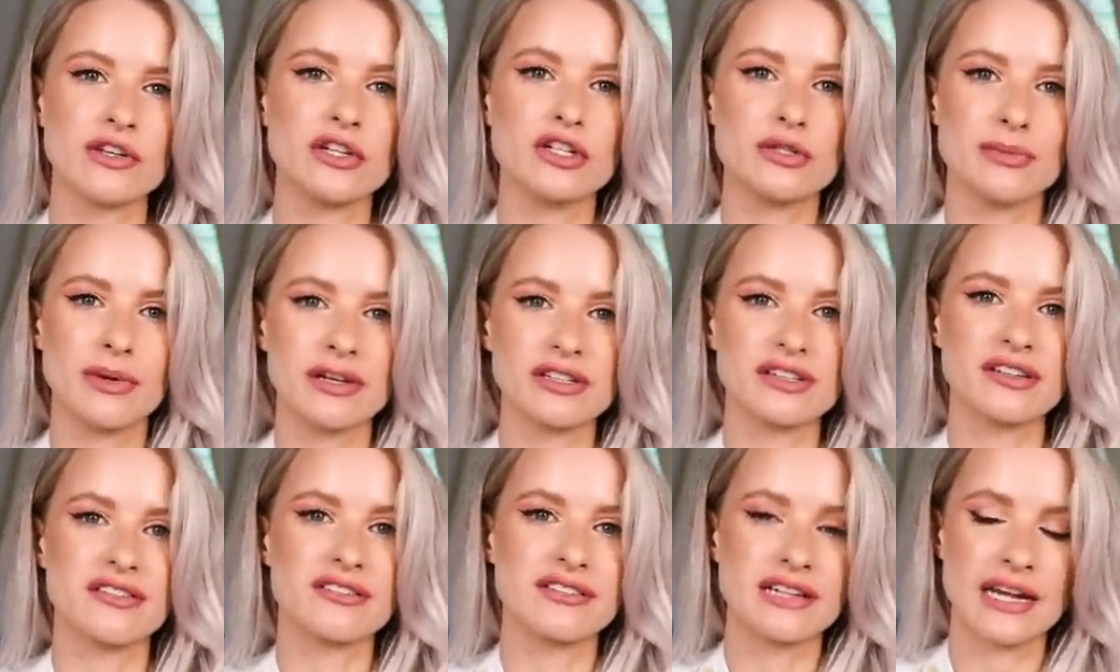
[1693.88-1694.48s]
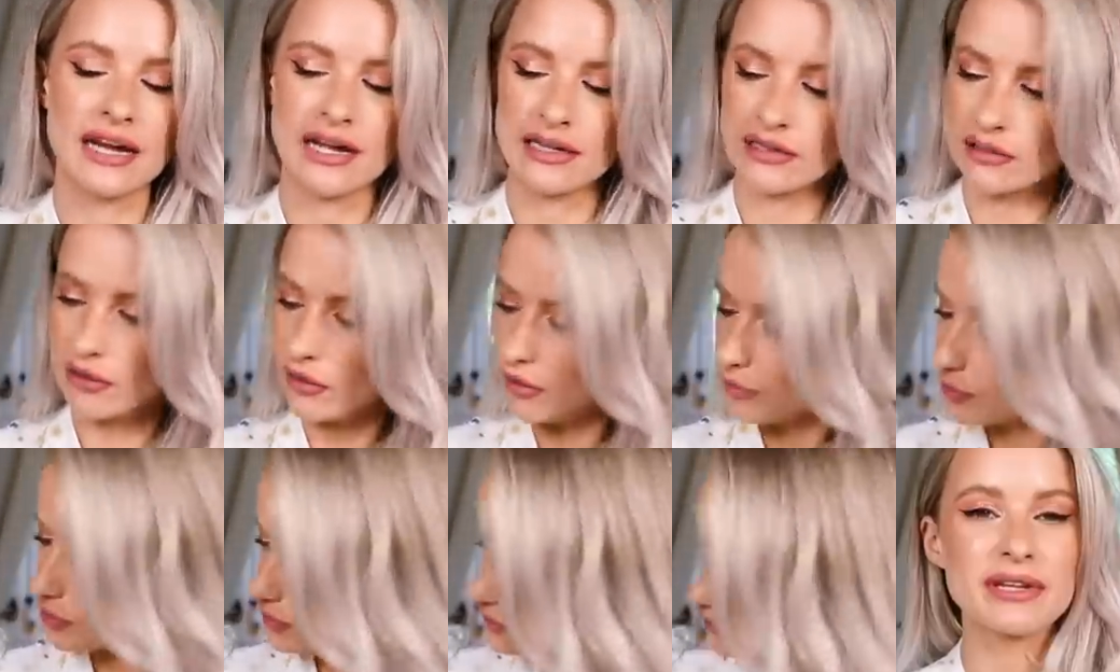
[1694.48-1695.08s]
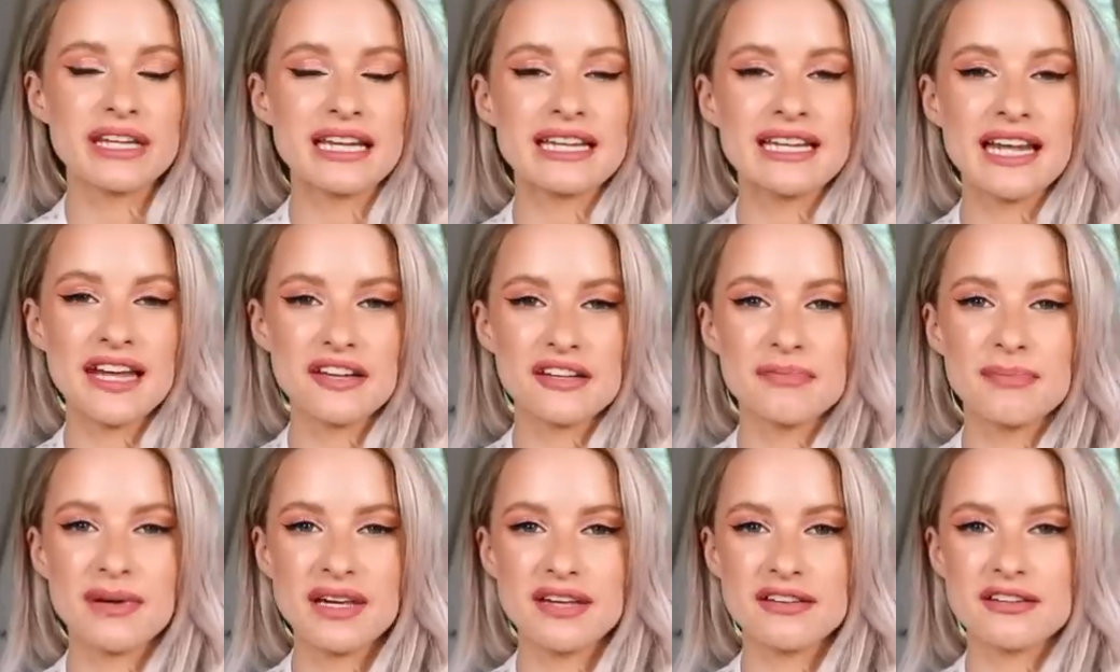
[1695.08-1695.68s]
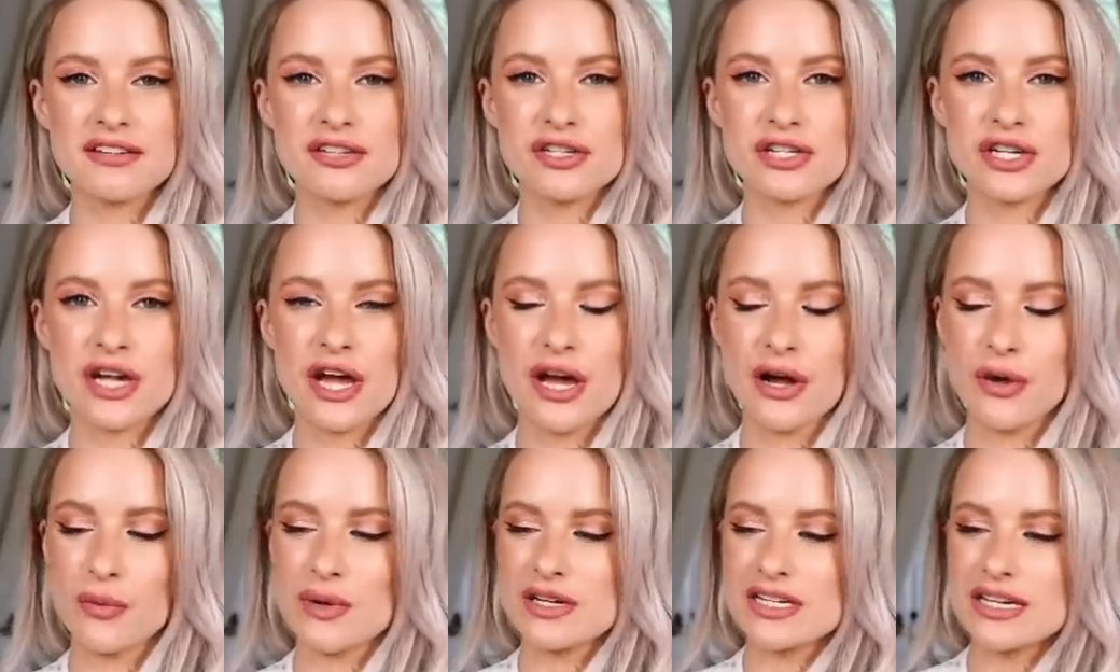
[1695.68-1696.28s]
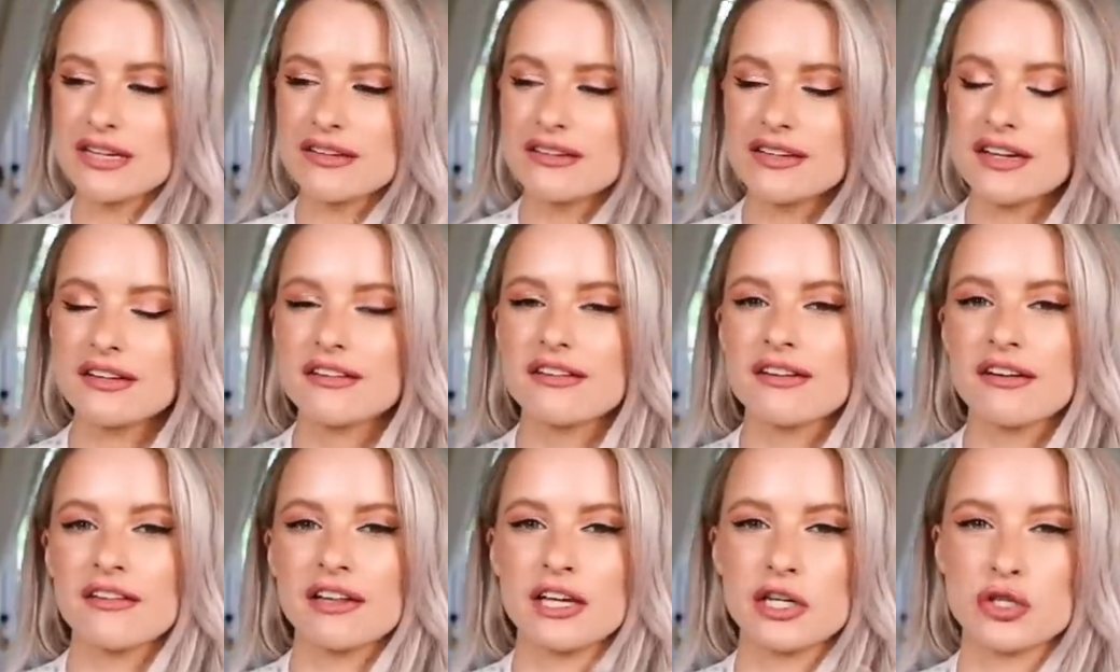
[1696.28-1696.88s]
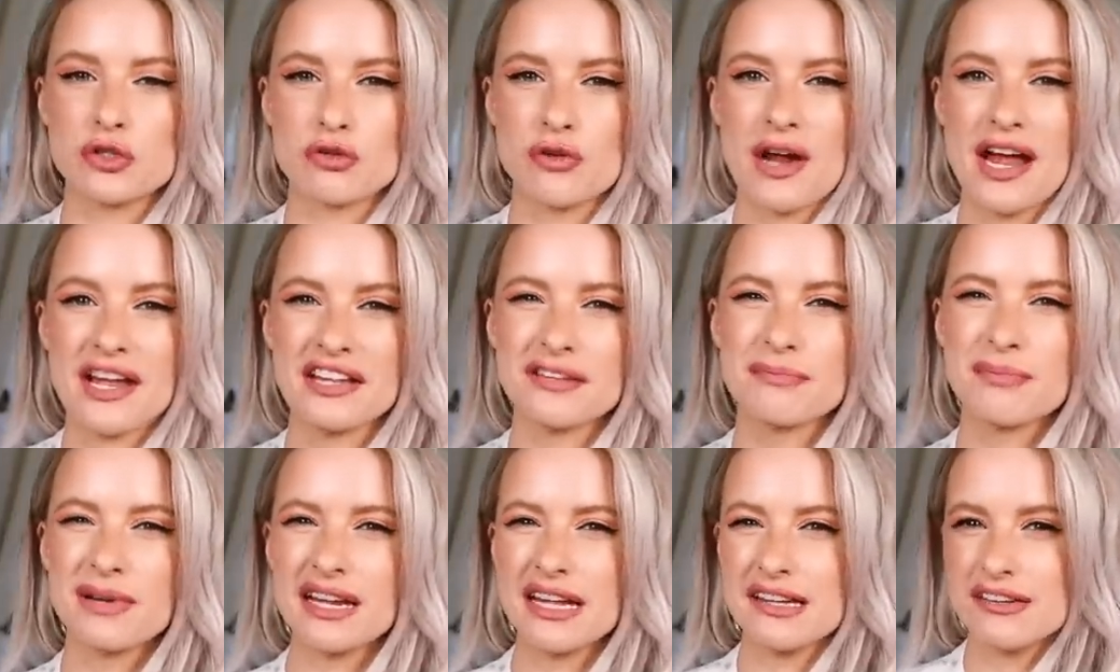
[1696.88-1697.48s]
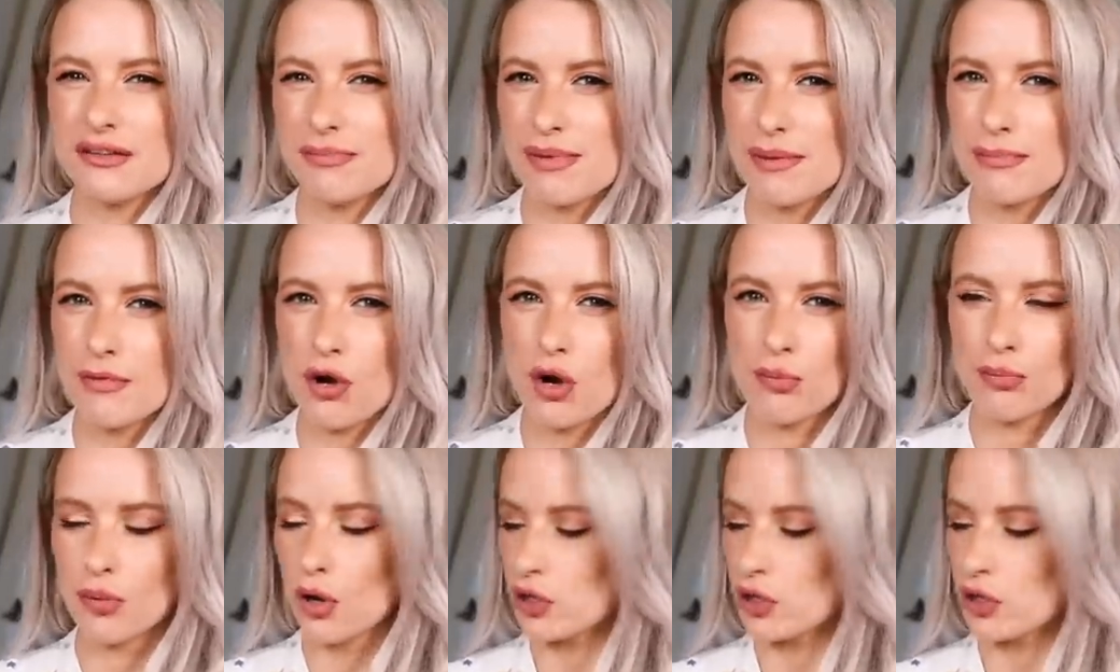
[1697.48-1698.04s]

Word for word: for you to be able to style up. But the last piece to show, which isn't necessarily a dress, but it is a bit more